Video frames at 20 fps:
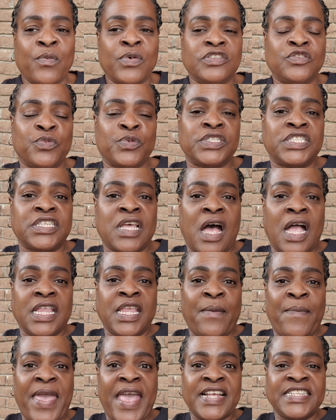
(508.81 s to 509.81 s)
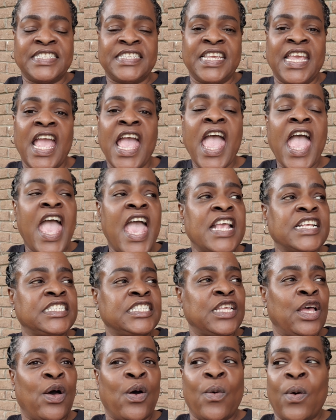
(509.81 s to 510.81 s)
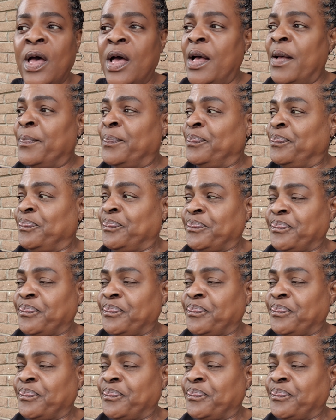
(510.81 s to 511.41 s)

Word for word: which was sonya massey and so um